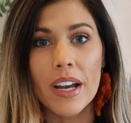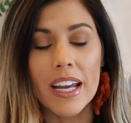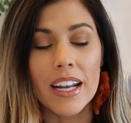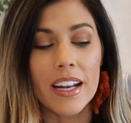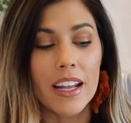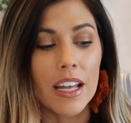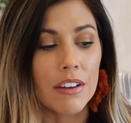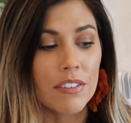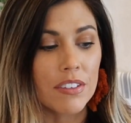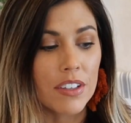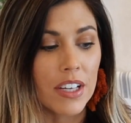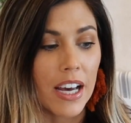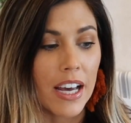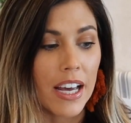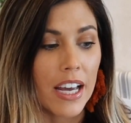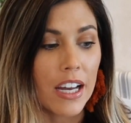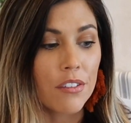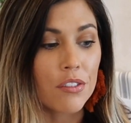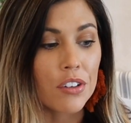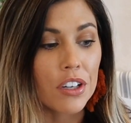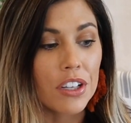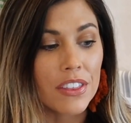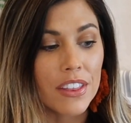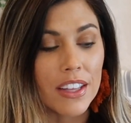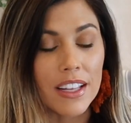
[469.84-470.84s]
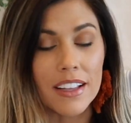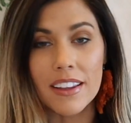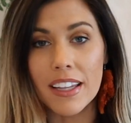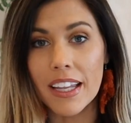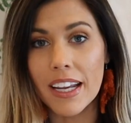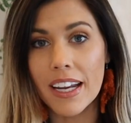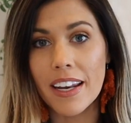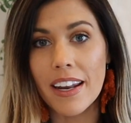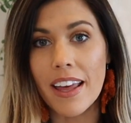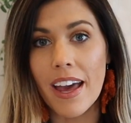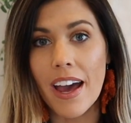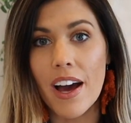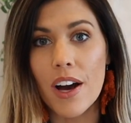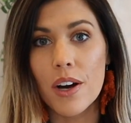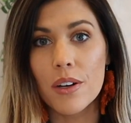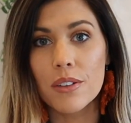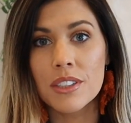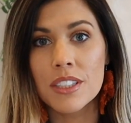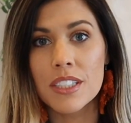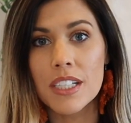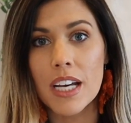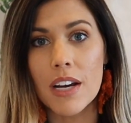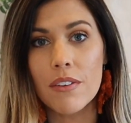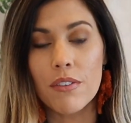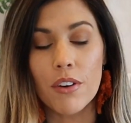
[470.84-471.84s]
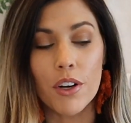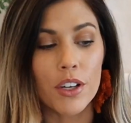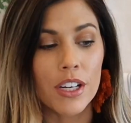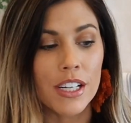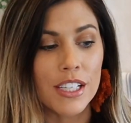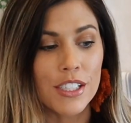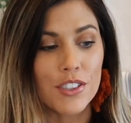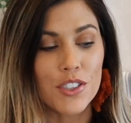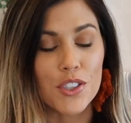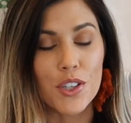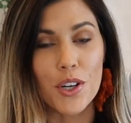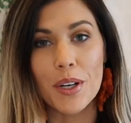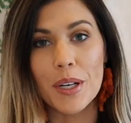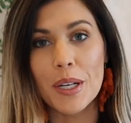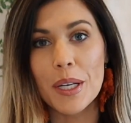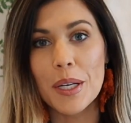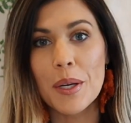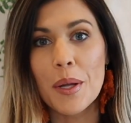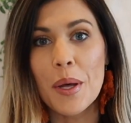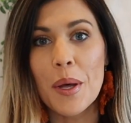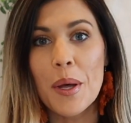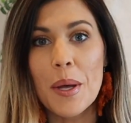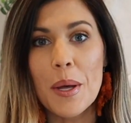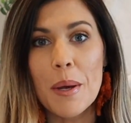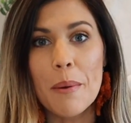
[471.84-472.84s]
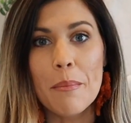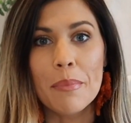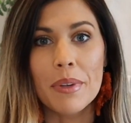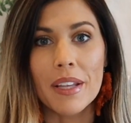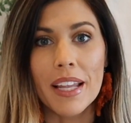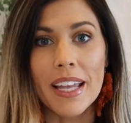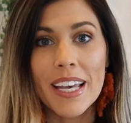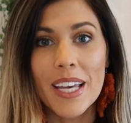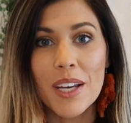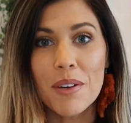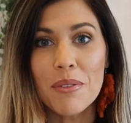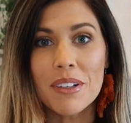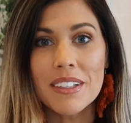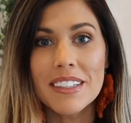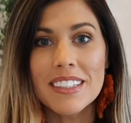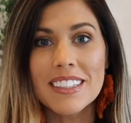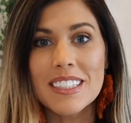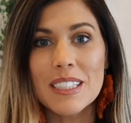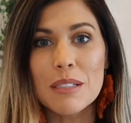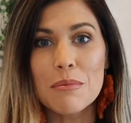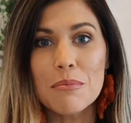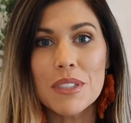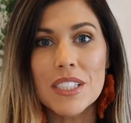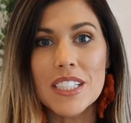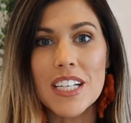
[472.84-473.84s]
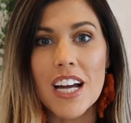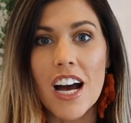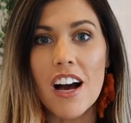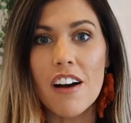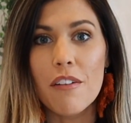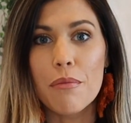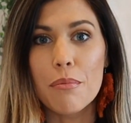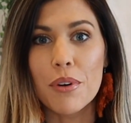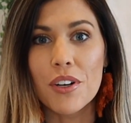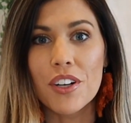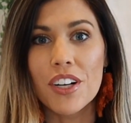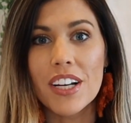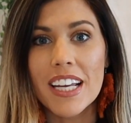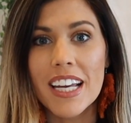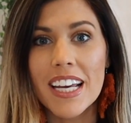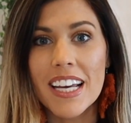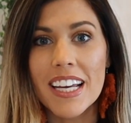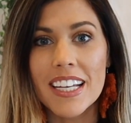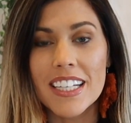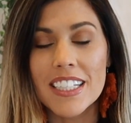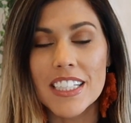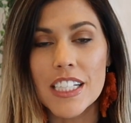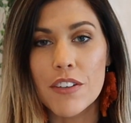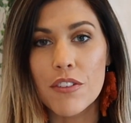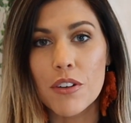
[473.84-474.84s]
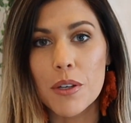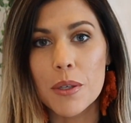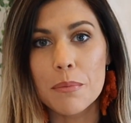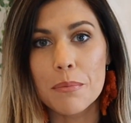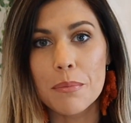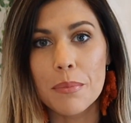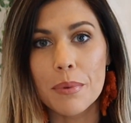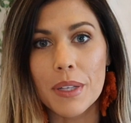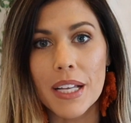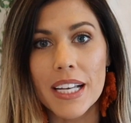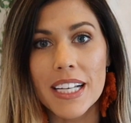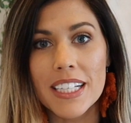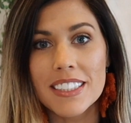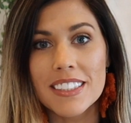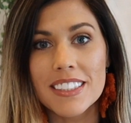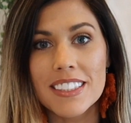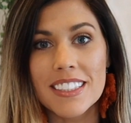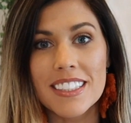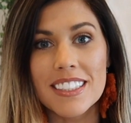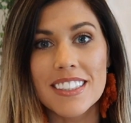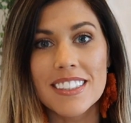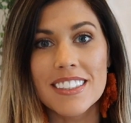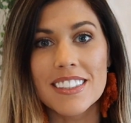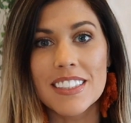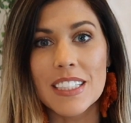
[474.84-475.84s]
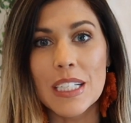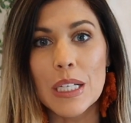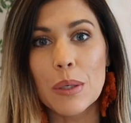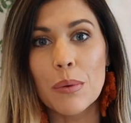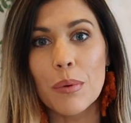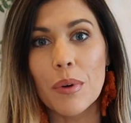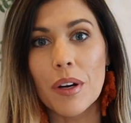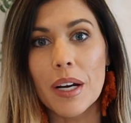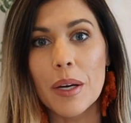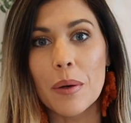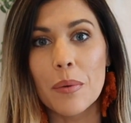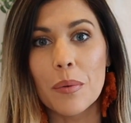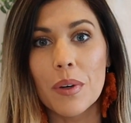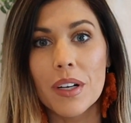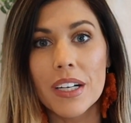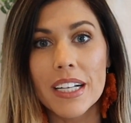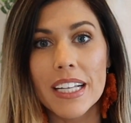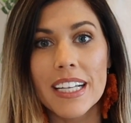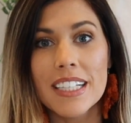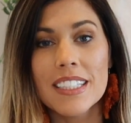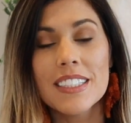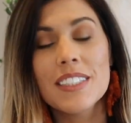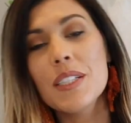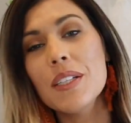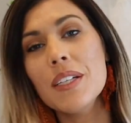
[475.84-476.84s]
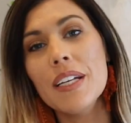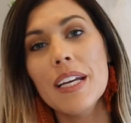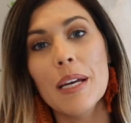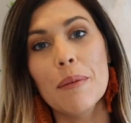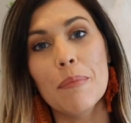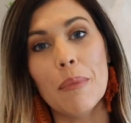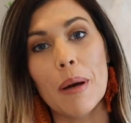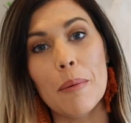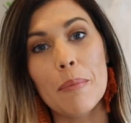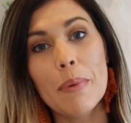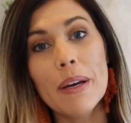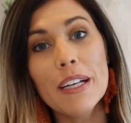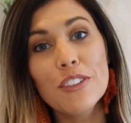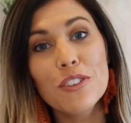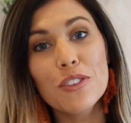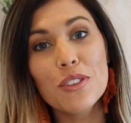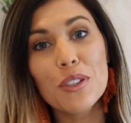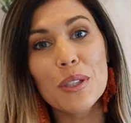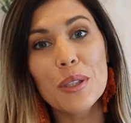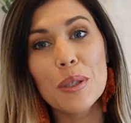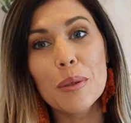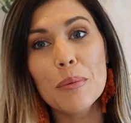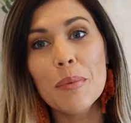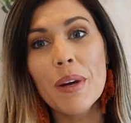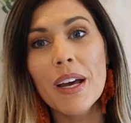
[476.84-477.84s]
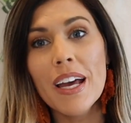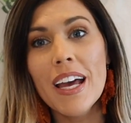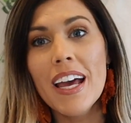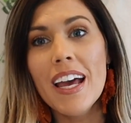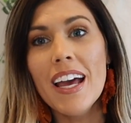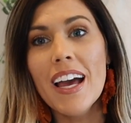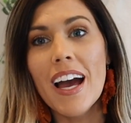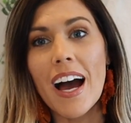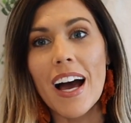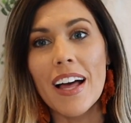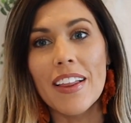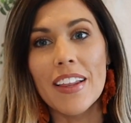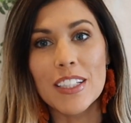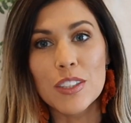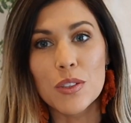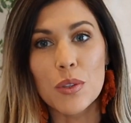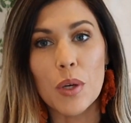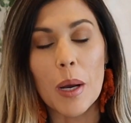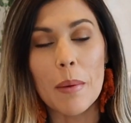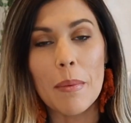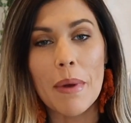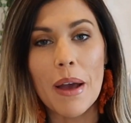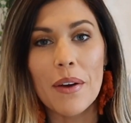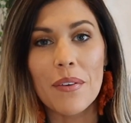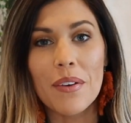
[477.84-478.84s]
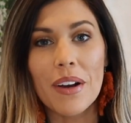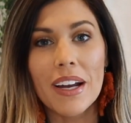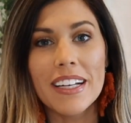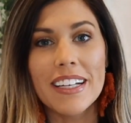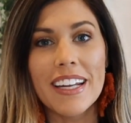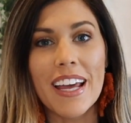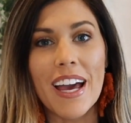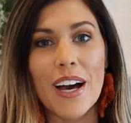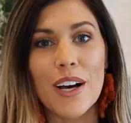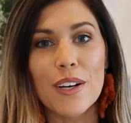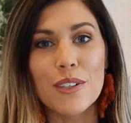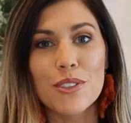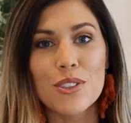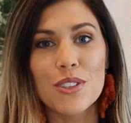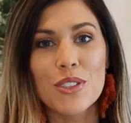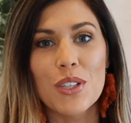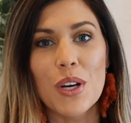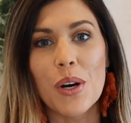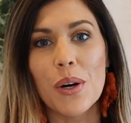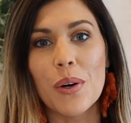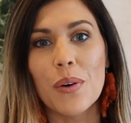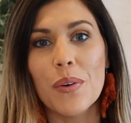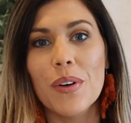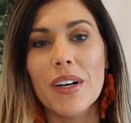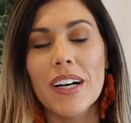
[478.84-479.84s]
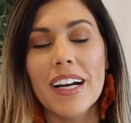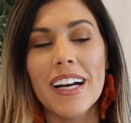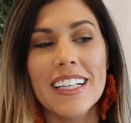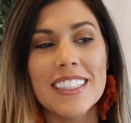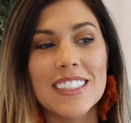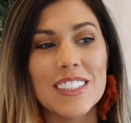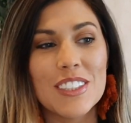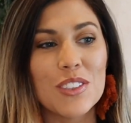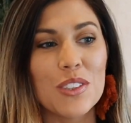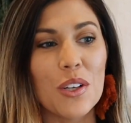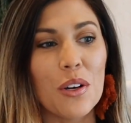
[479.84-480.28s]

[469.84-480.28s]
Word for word: and I've got everything laid out. I've already started playing with some stuff, putting it in different places, seeing where I want it in my bedroom. That's where I'm at right now. So it's